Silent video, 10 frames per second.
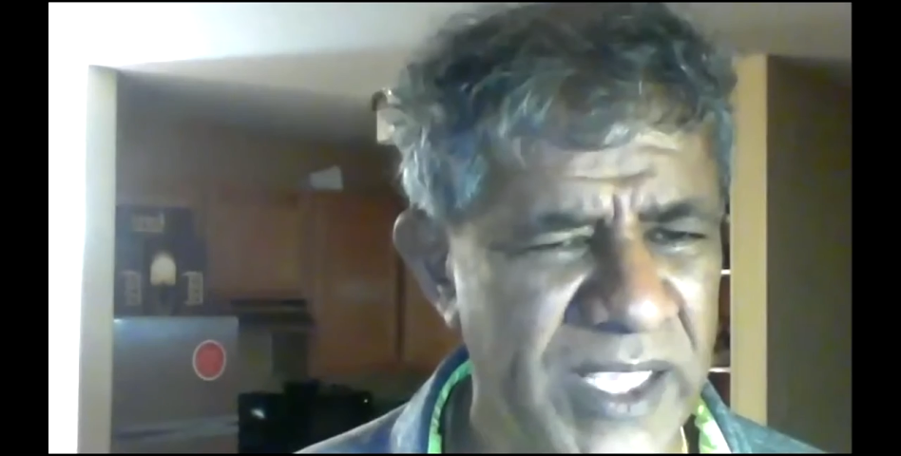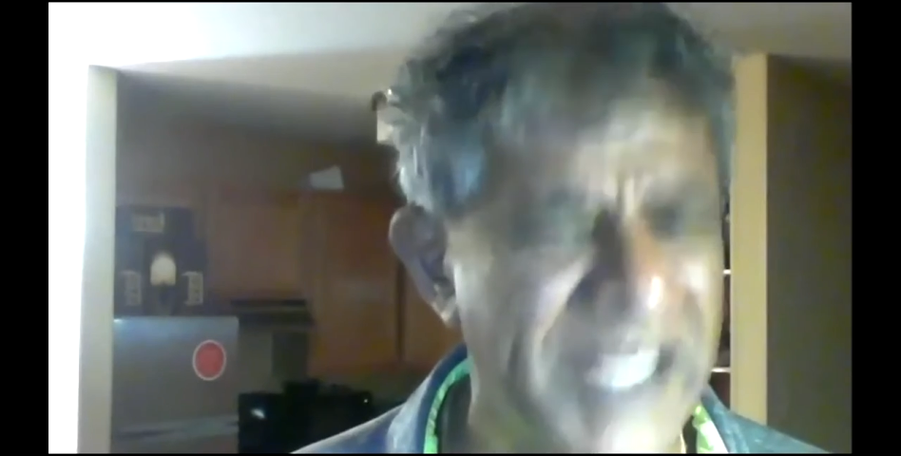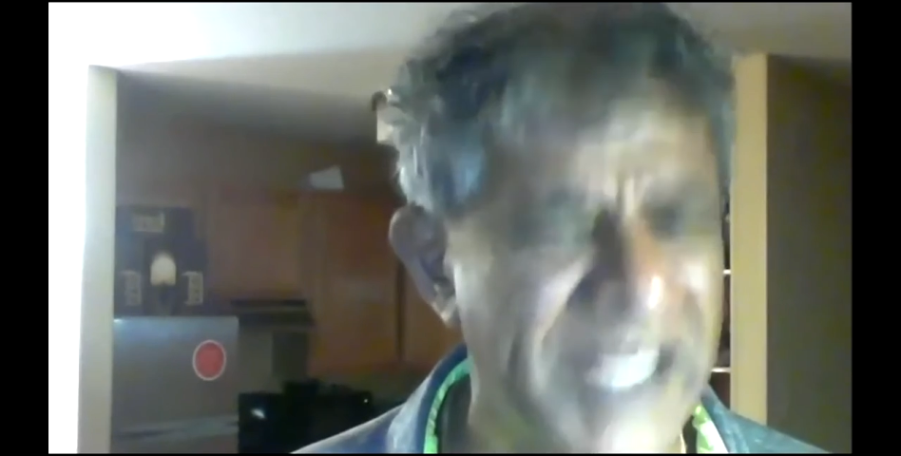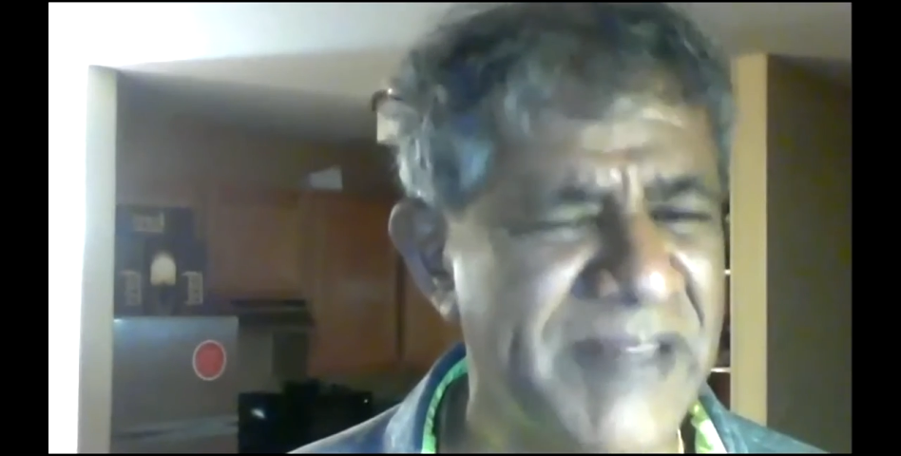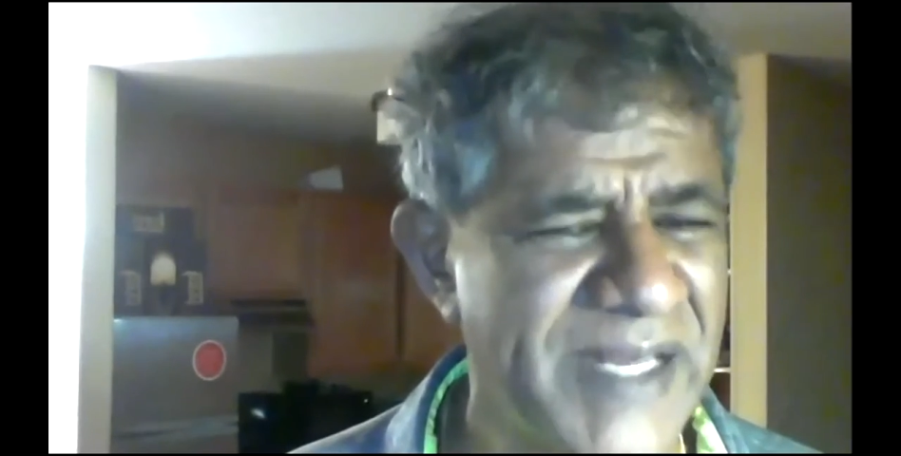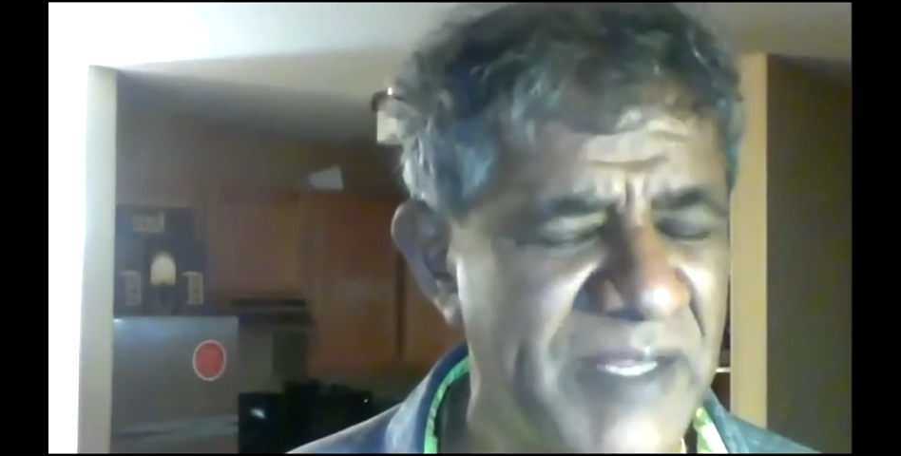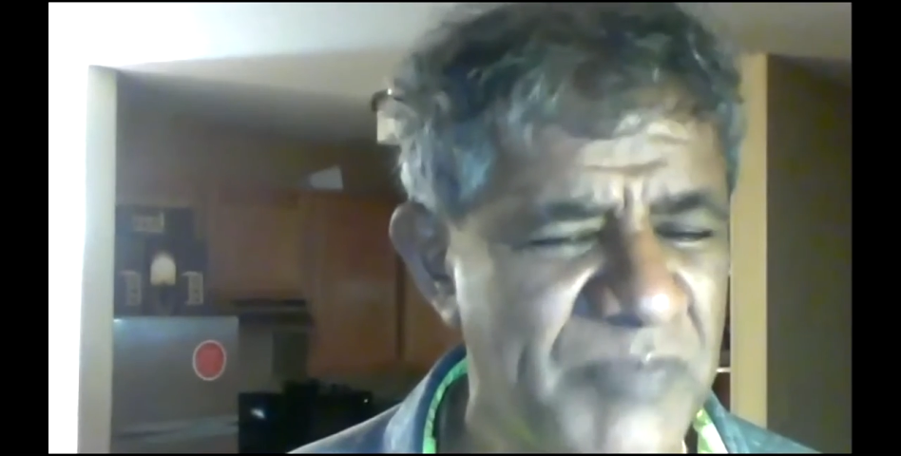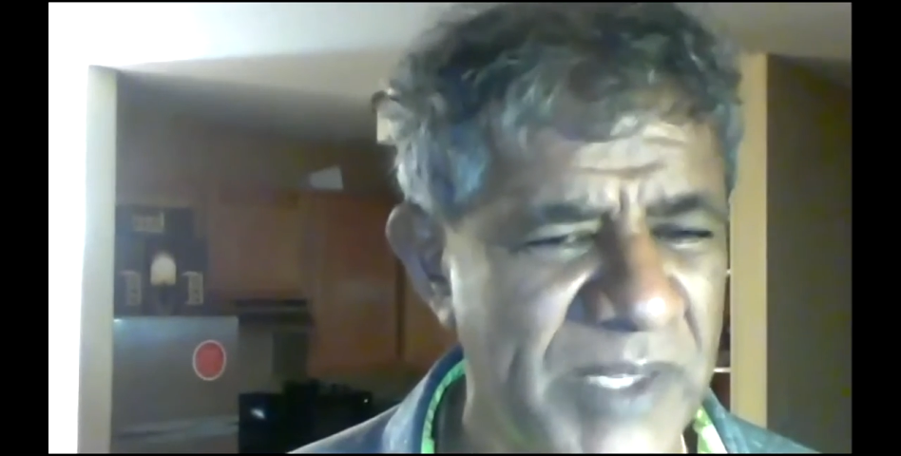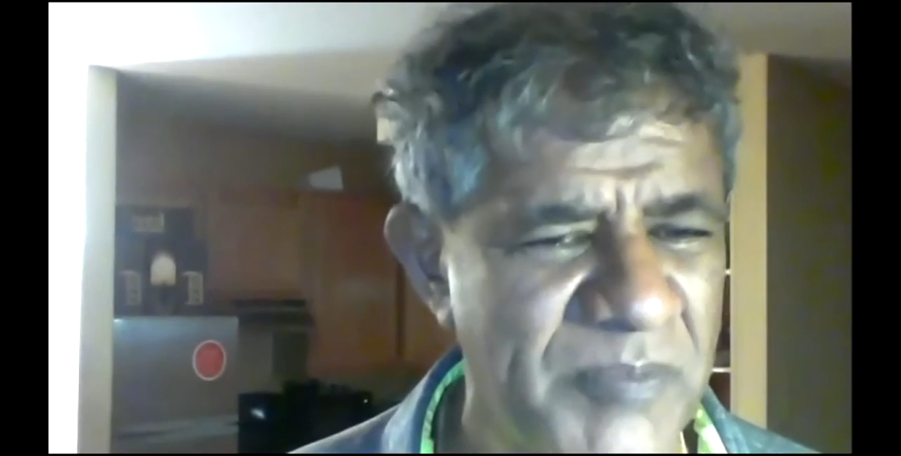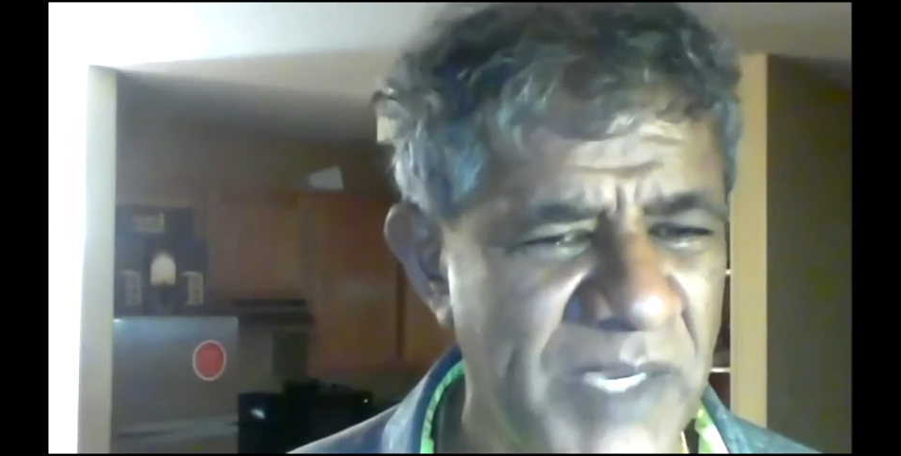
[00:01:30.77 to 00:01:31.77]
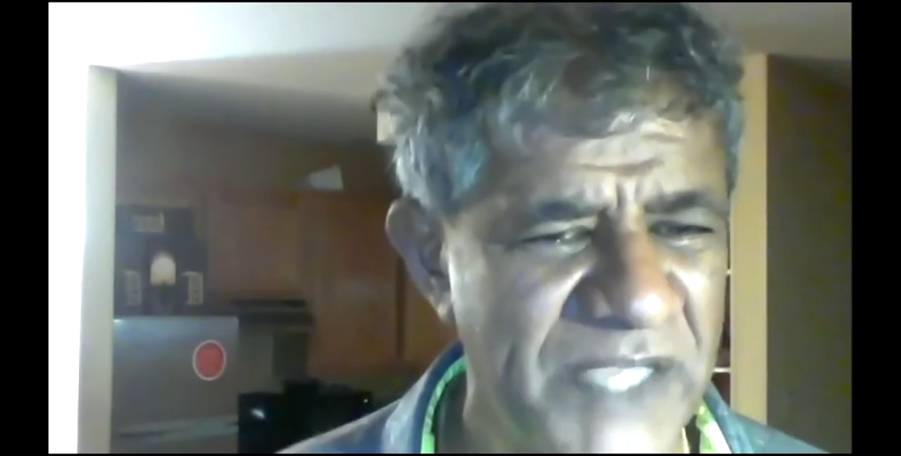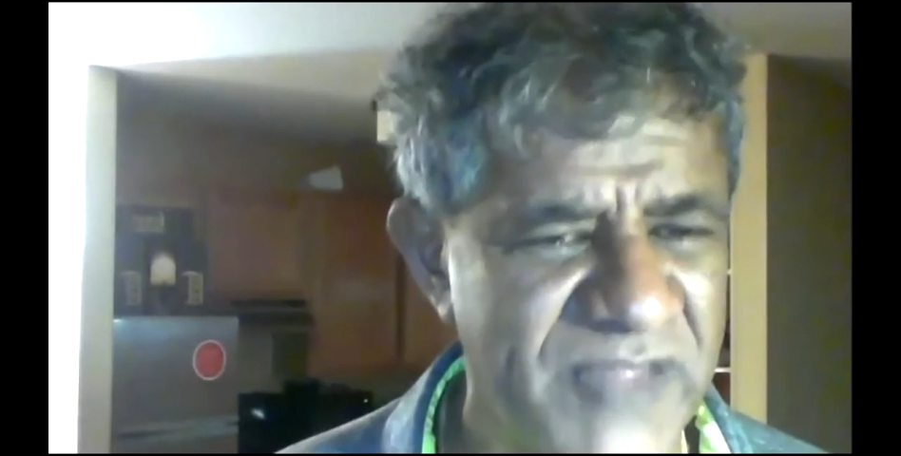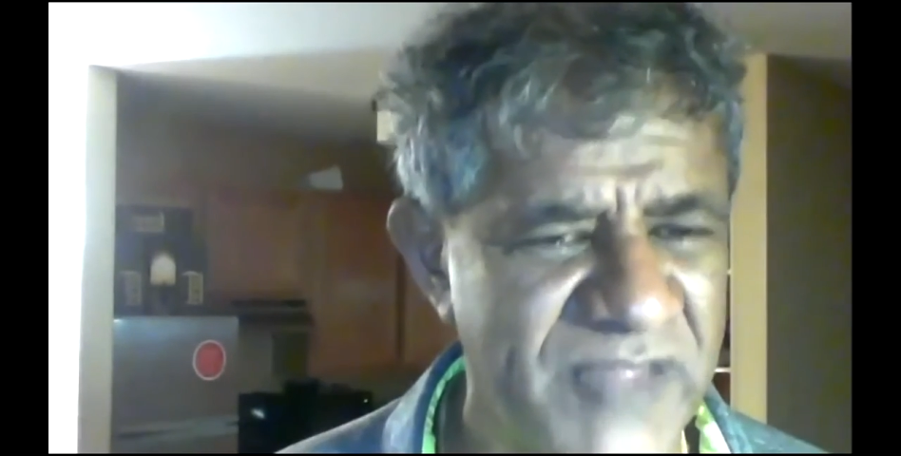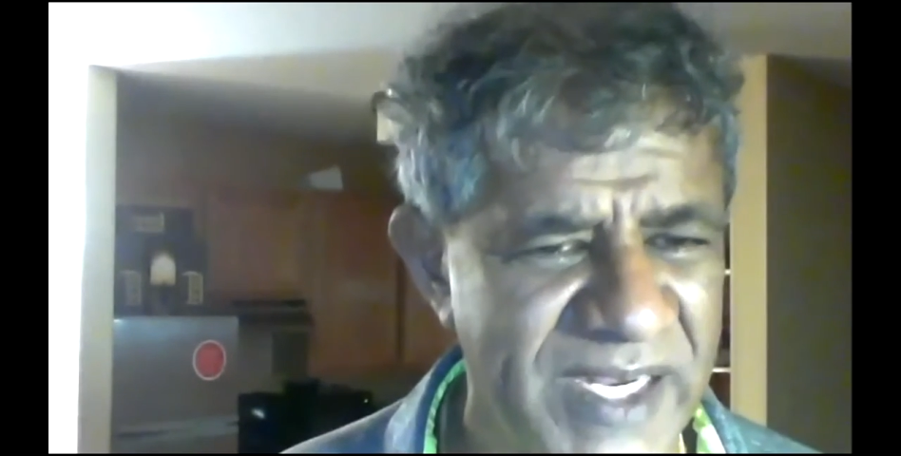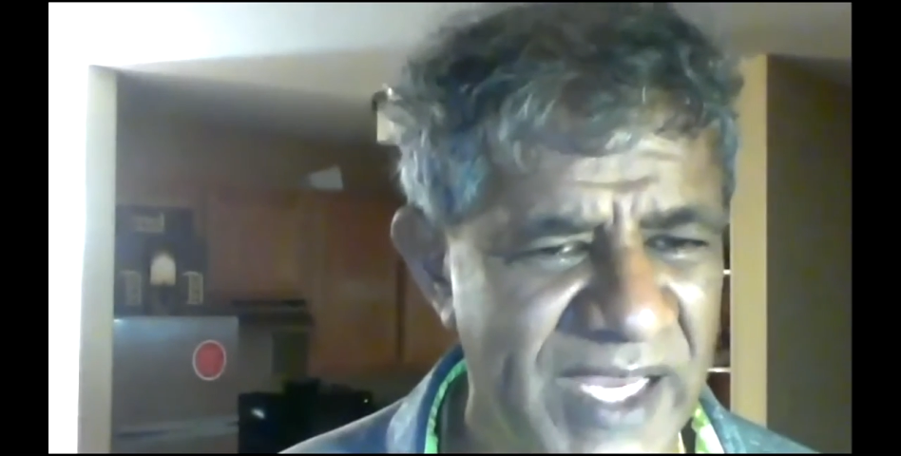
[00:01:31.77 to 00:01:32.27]
I didn't sleep that much
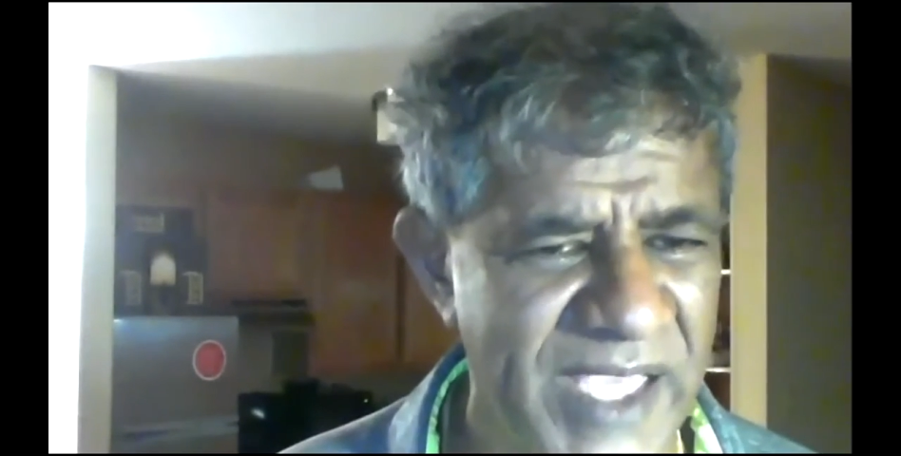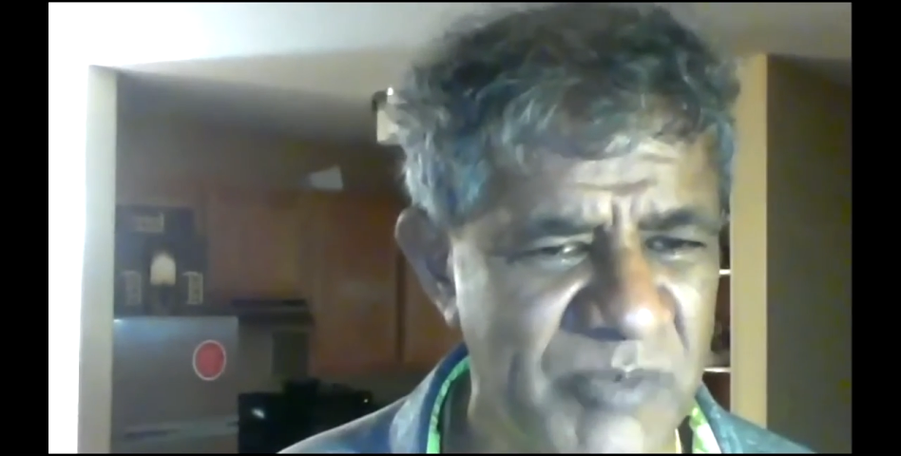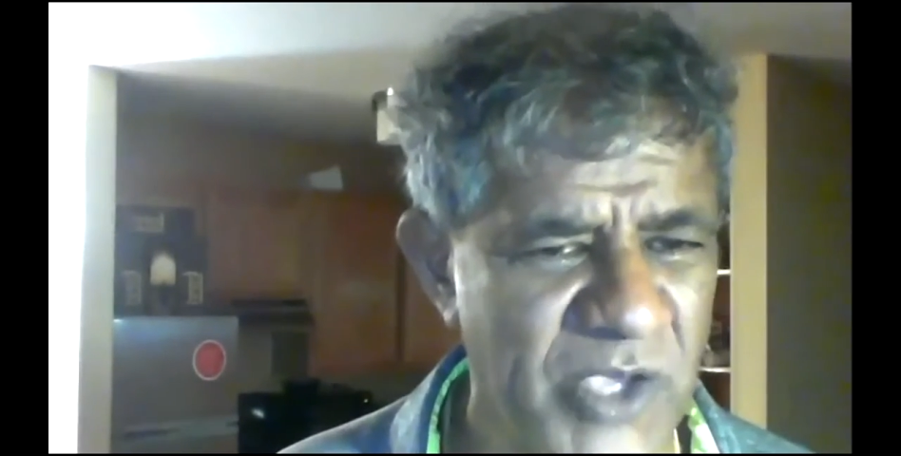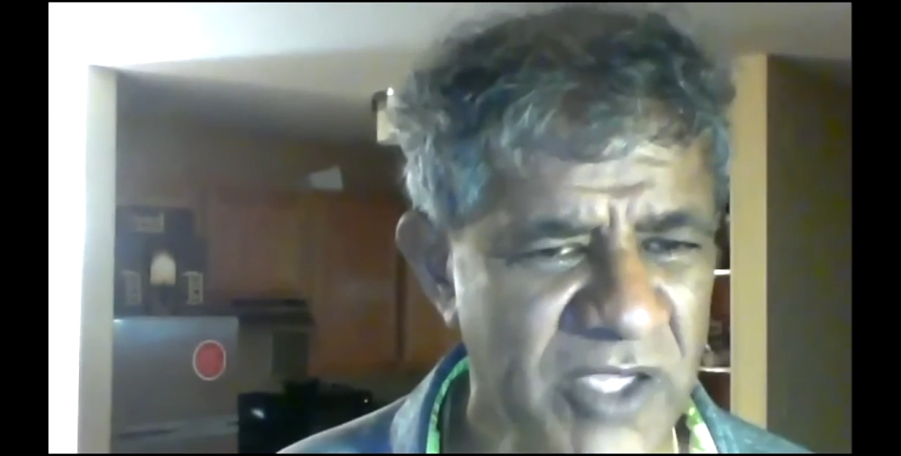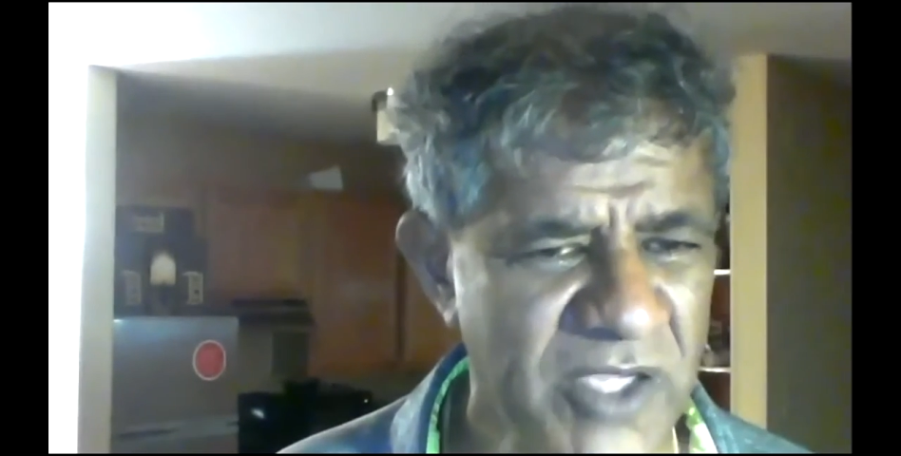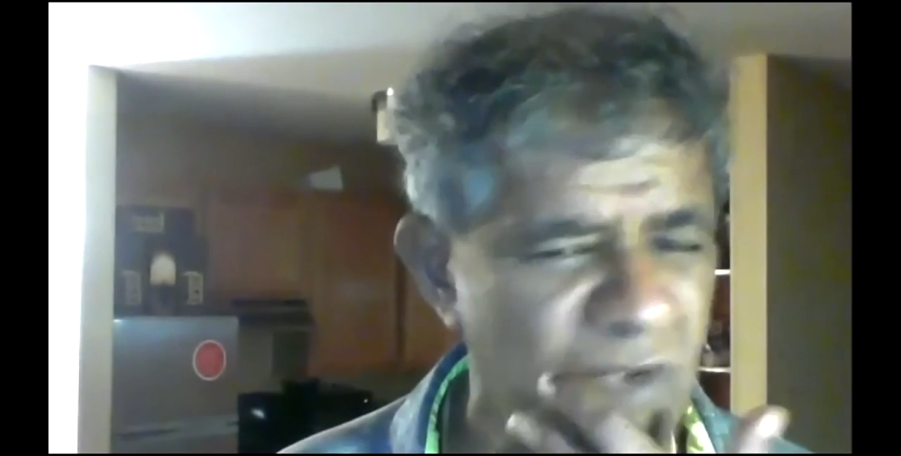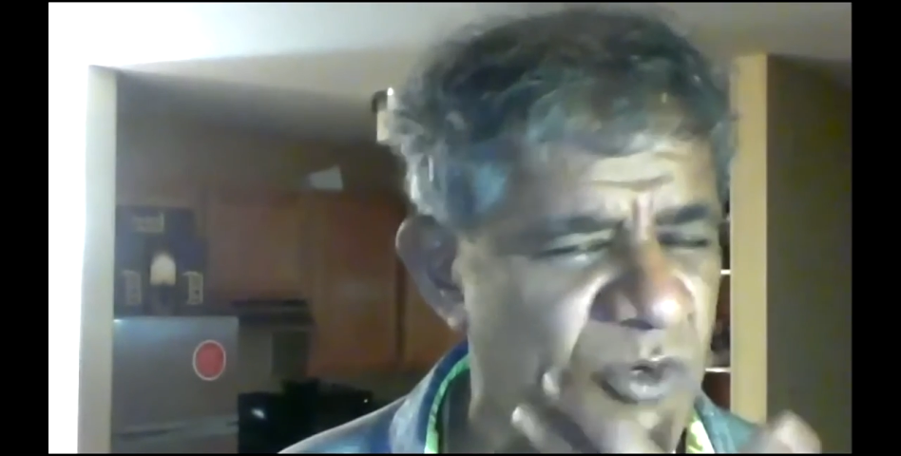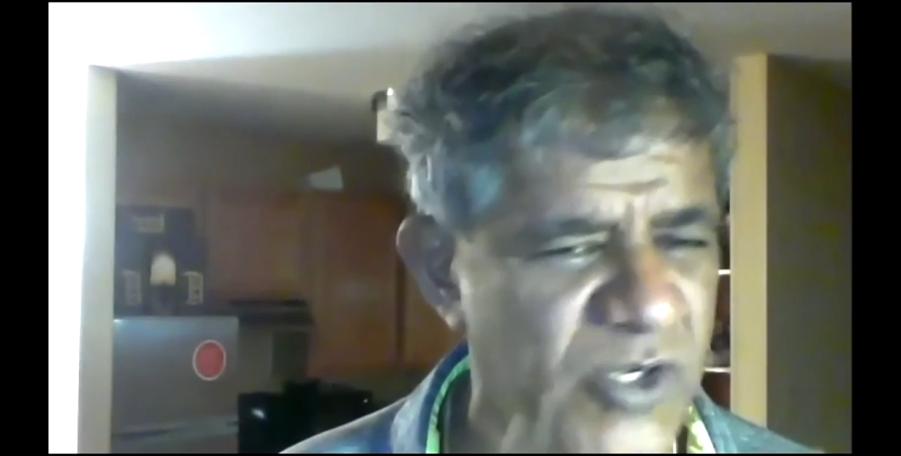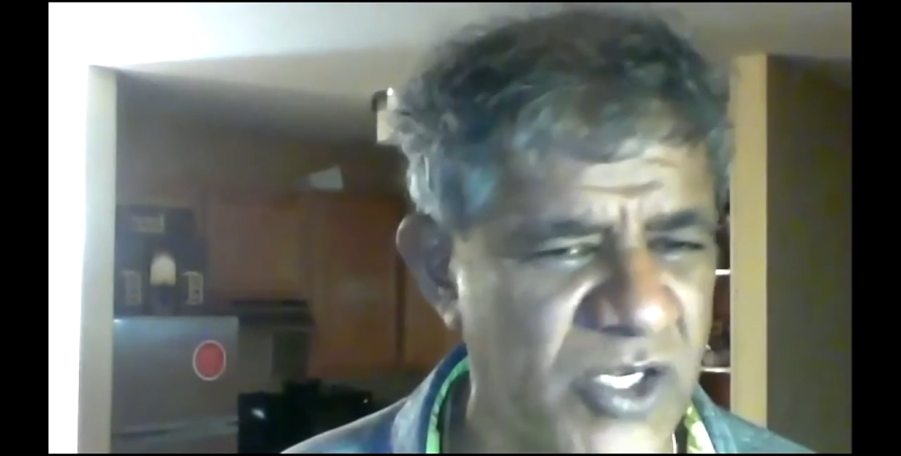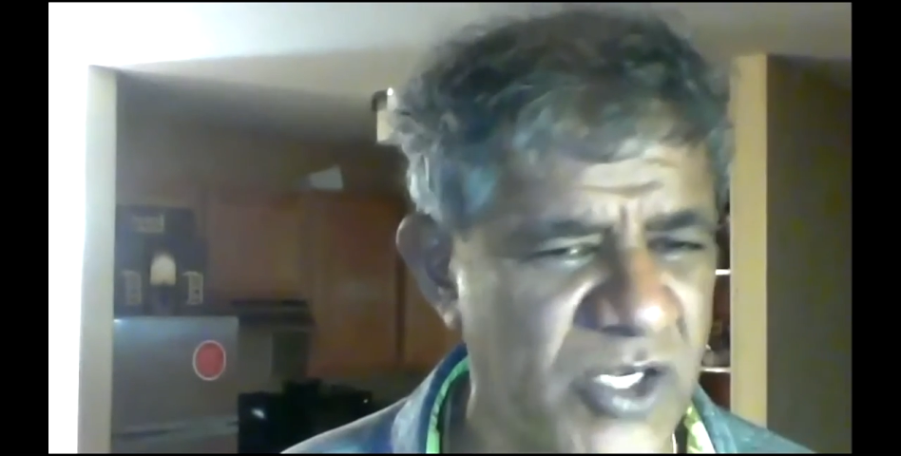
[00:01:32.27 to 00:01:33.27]
that night because I was